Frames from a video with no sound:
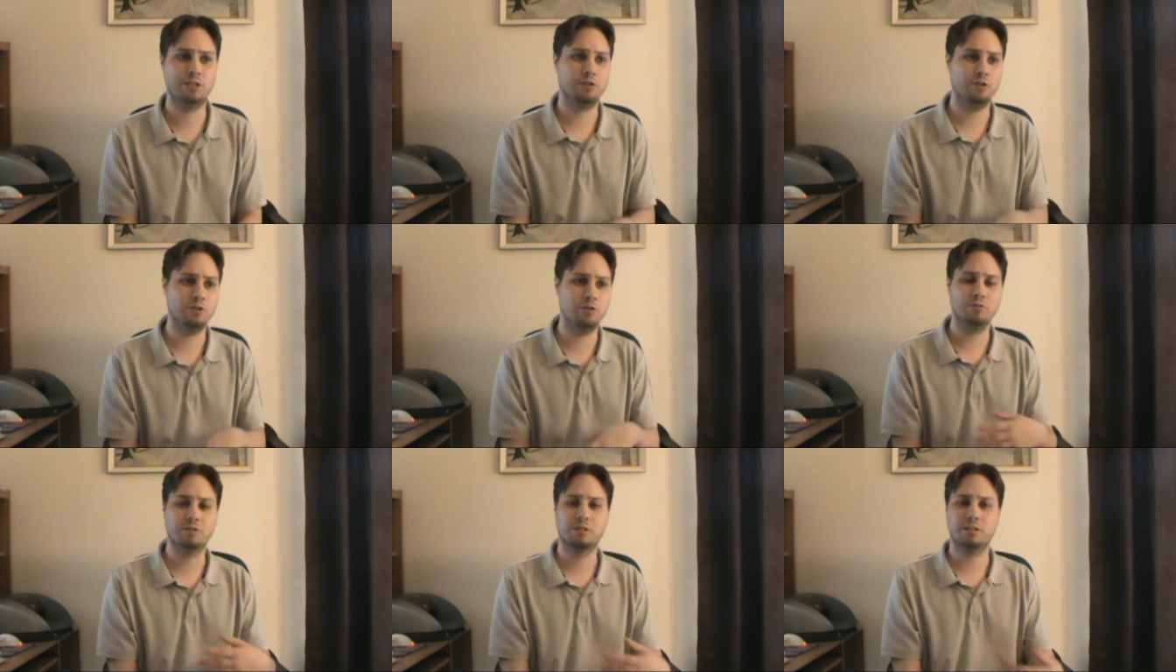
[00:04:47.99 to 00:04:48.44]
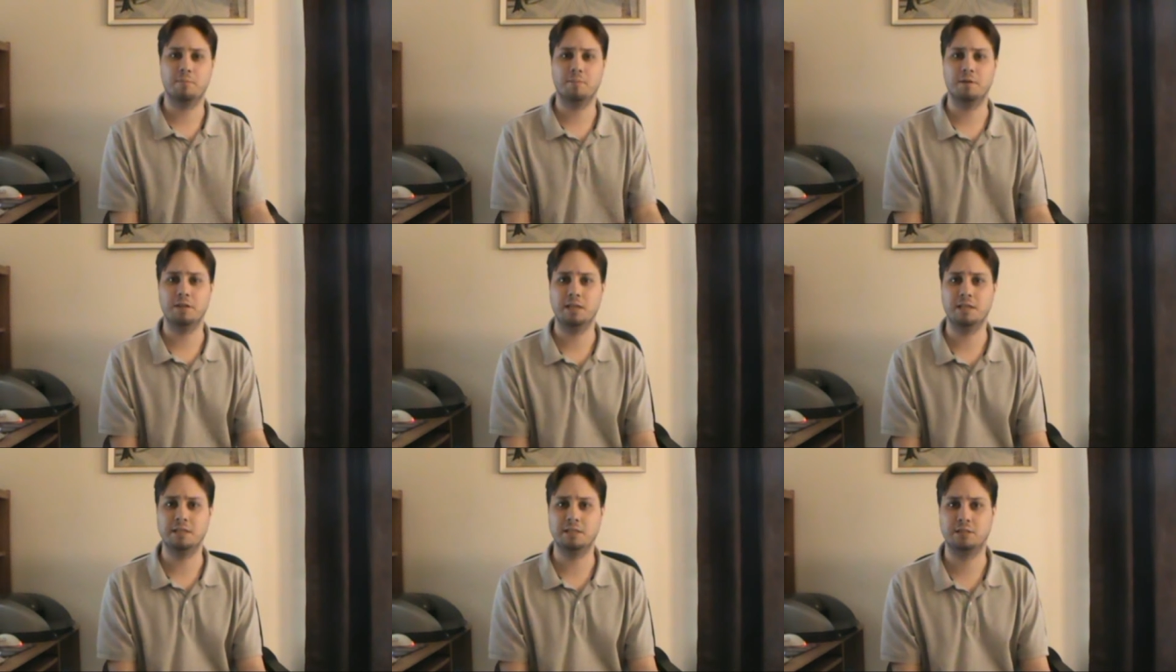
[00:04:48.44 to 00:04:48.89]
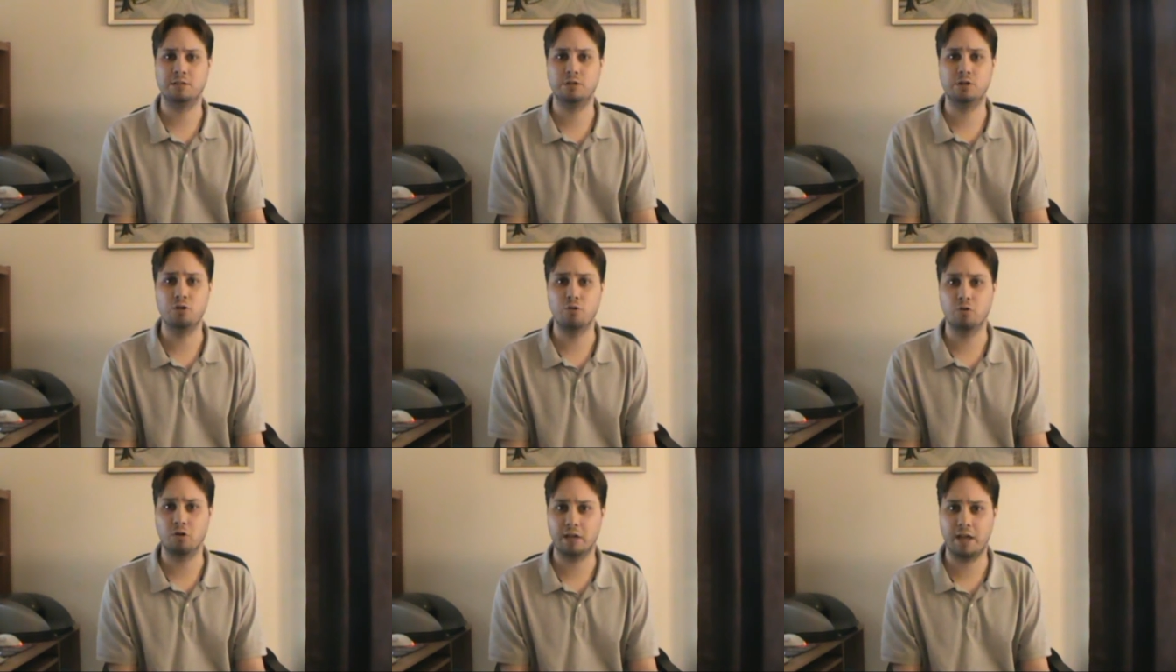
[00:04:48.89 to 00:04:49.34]
to some of these
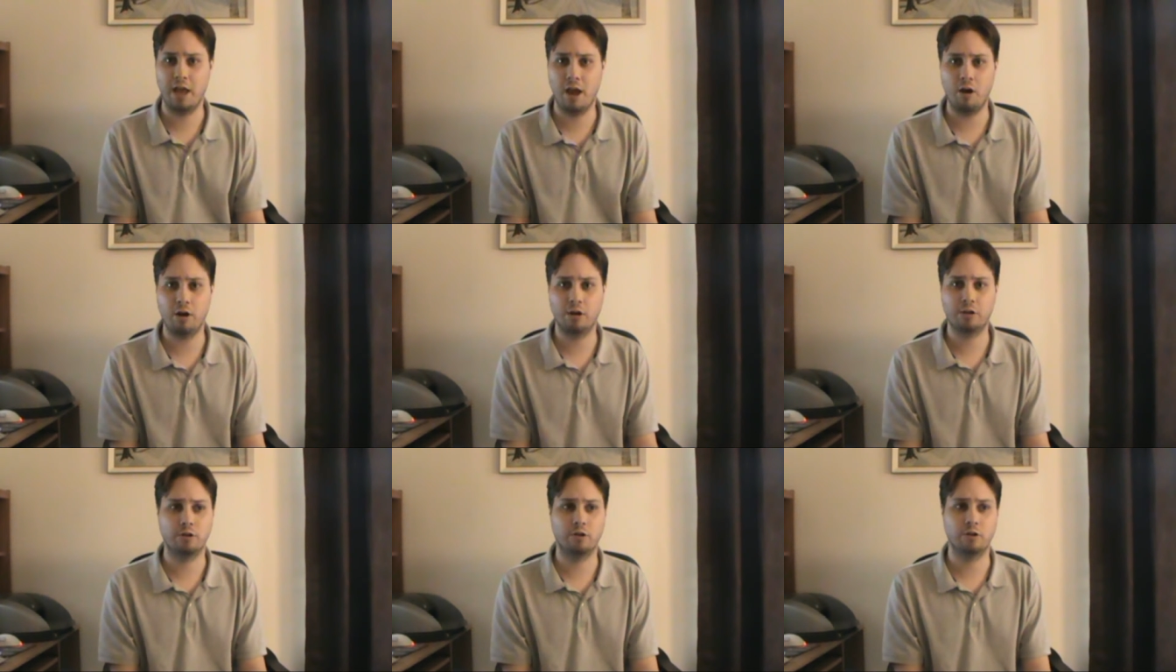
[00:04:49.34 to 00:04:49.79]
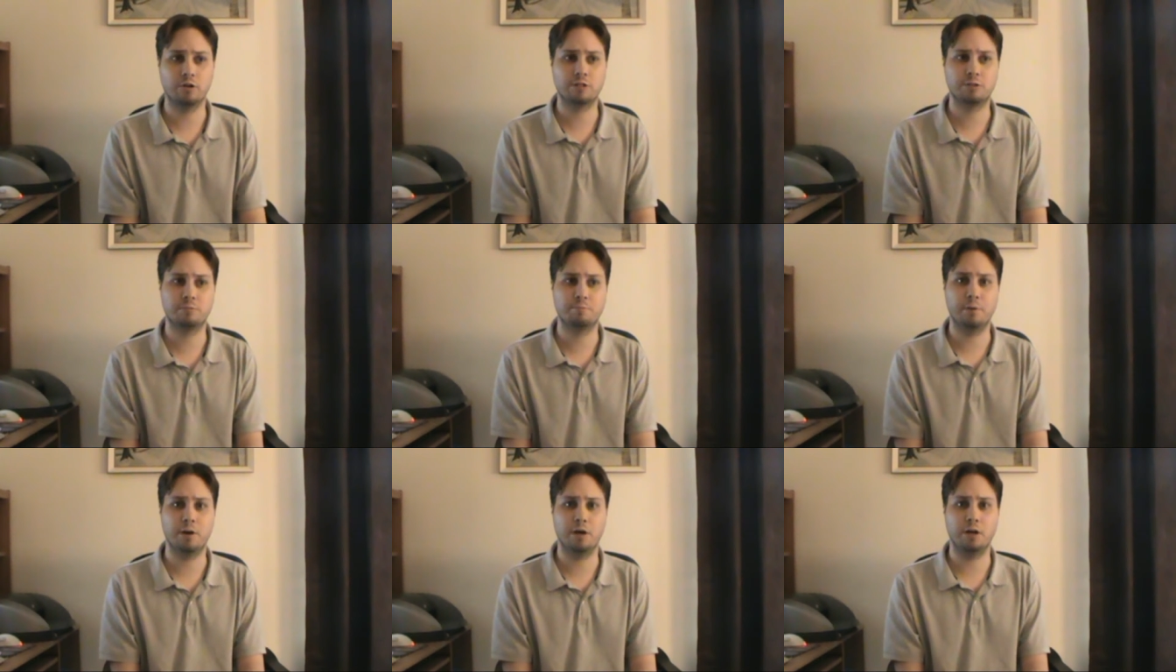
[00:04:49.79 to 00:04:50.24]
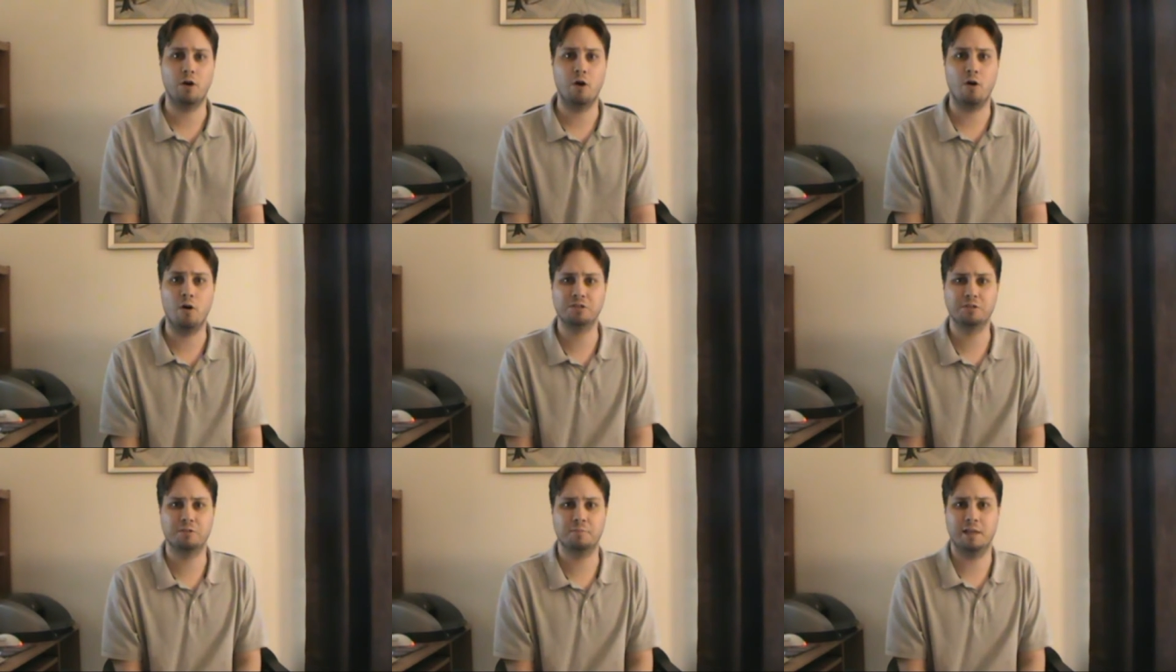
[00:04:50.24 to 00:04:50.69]
newer characters,
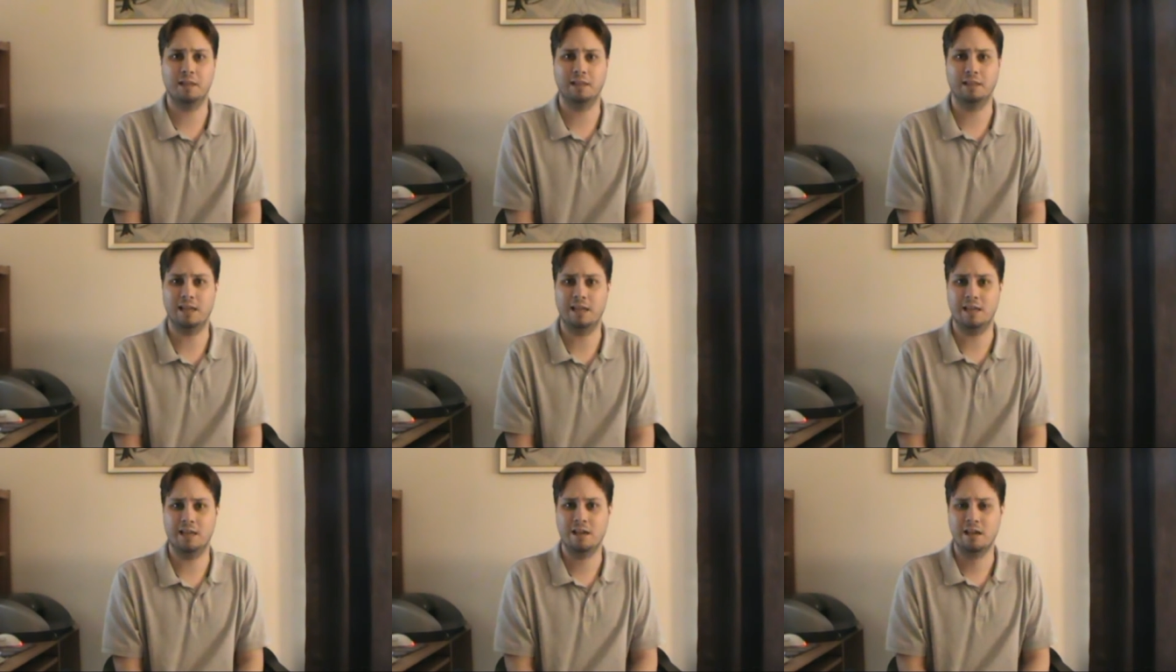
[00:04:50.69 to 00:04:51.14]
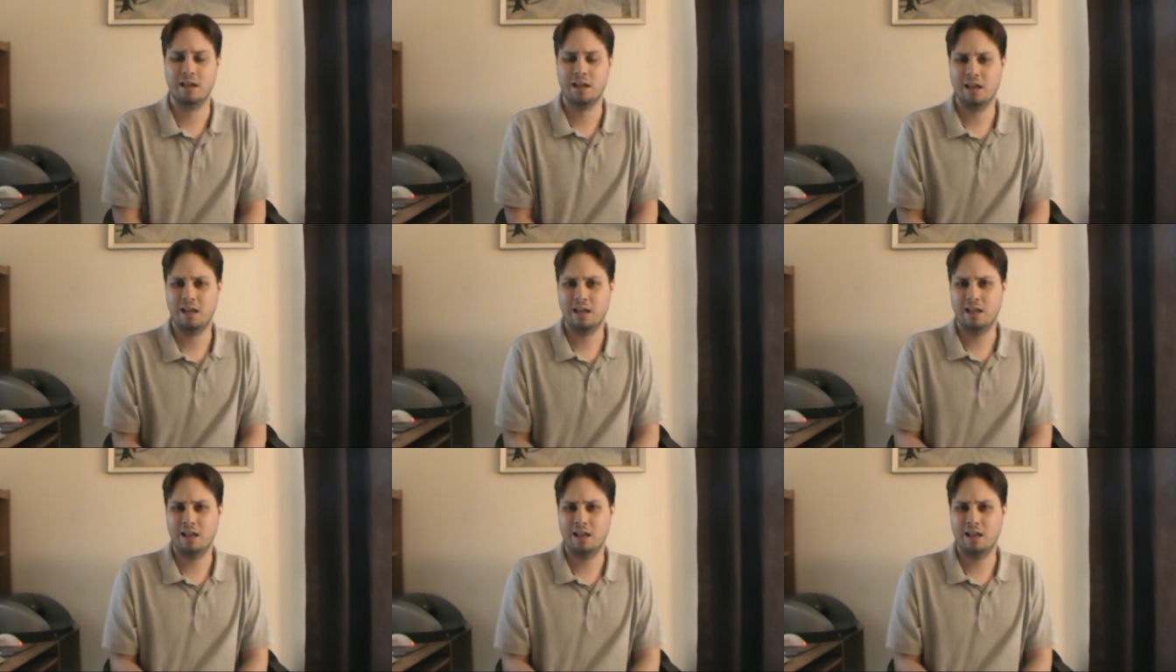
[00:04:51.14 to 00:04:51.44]
but ultimately